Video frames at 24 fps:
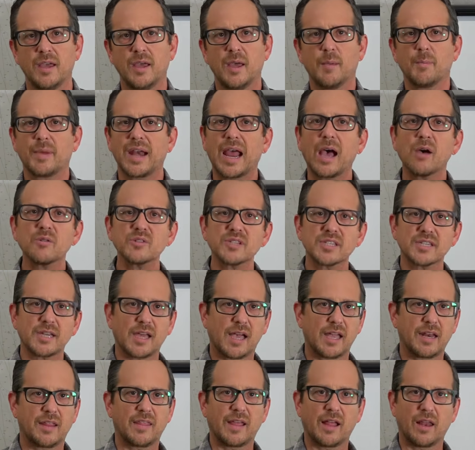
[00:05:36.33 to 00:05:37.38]
But
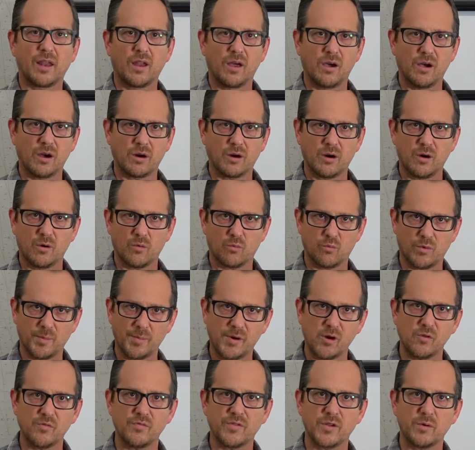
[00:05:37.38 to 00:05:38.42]
outside of that long
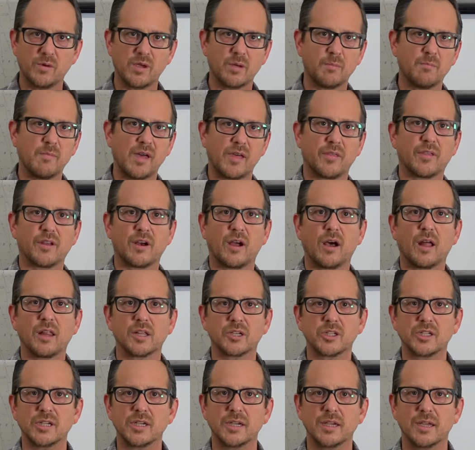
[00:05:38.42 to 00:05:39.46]
remote viewing
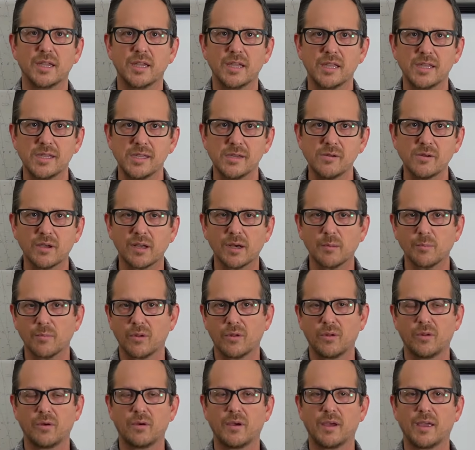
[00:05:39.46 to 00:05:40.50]
methodology, you can
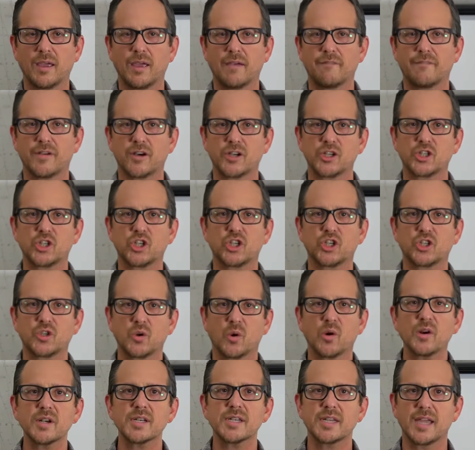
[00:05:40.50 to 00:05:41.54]
employ a very
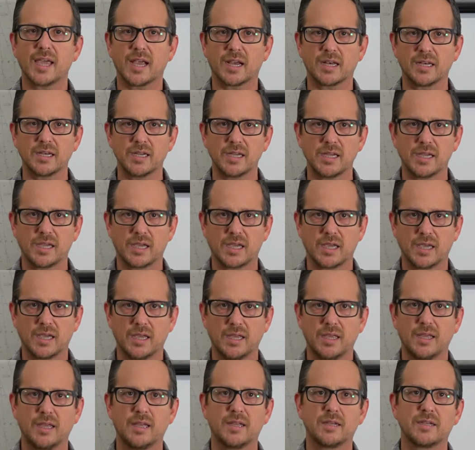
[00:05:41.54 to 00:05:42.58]
short technique
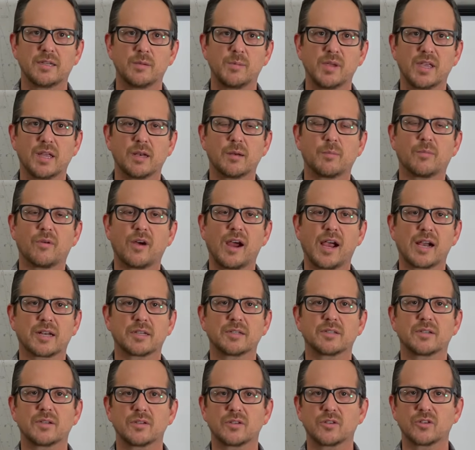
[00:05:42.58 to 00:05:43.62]
to begin to
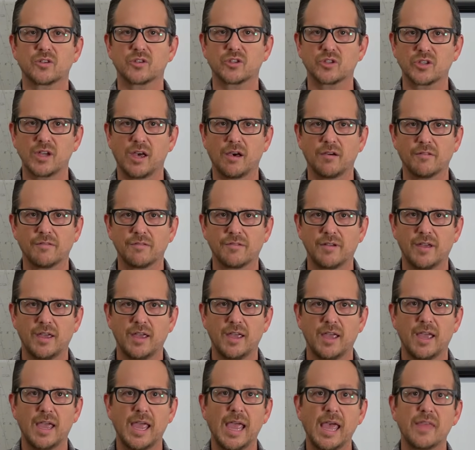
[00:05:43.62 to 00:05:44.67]
practice this yourself.
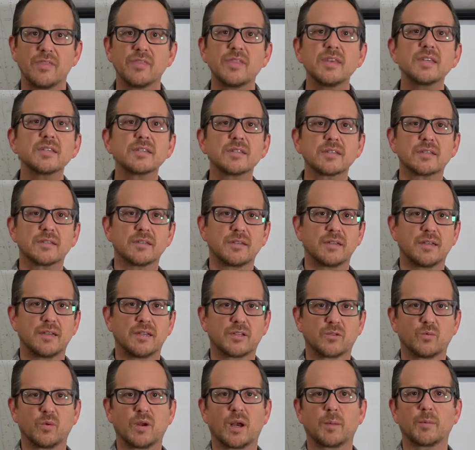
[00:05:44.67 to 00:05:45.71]
And this
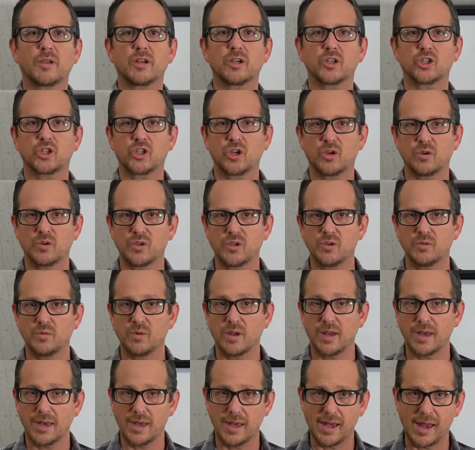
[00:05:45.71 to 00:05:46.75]
is what I'm going to show you
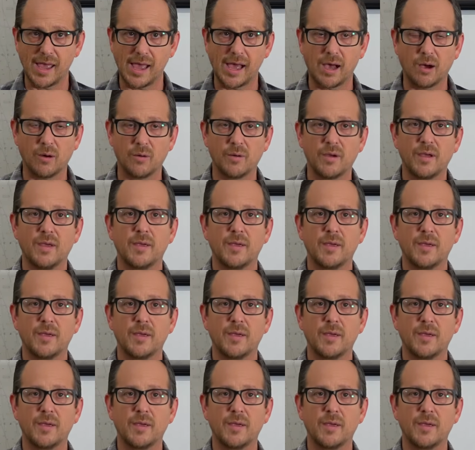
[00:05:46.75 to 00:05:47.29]
now.